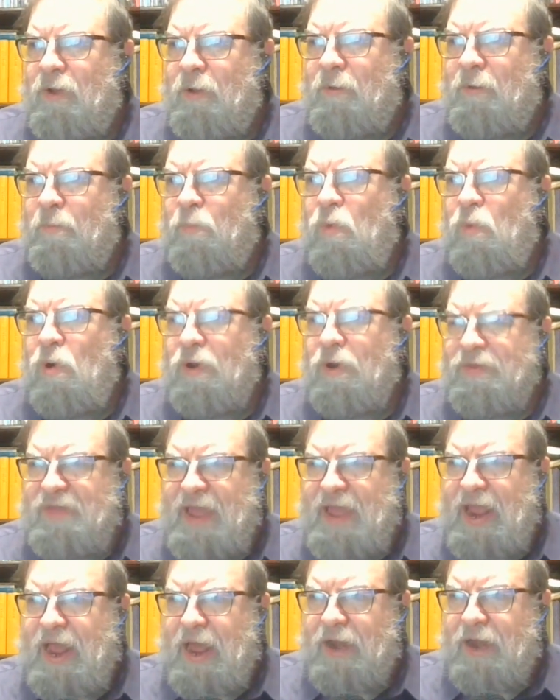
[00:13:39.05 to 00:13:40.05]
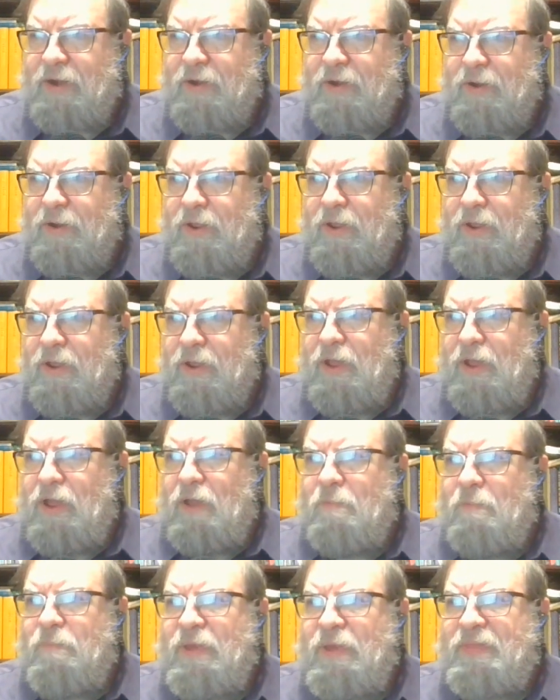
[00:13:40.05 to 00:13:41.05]
more than,
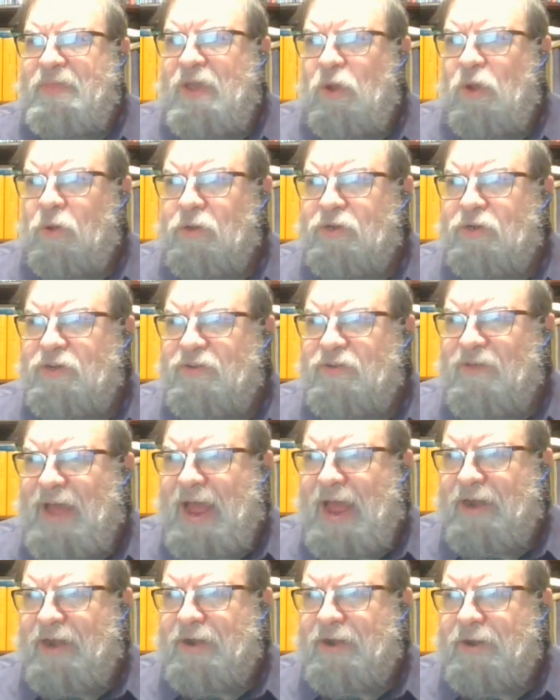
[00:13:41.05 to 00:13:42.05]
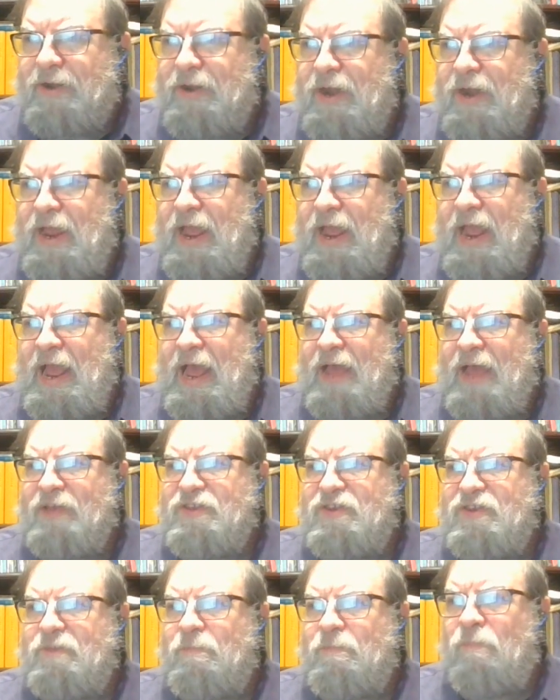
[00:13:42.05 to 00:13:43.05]
but the Old Latin
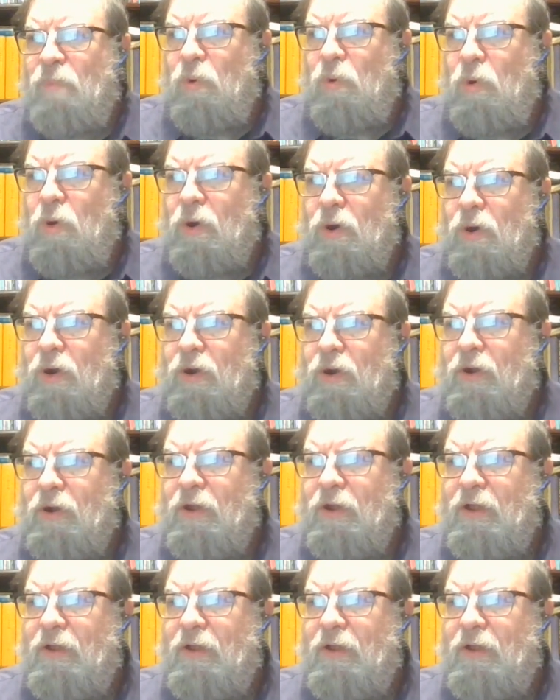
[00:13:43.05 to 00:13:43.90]
has more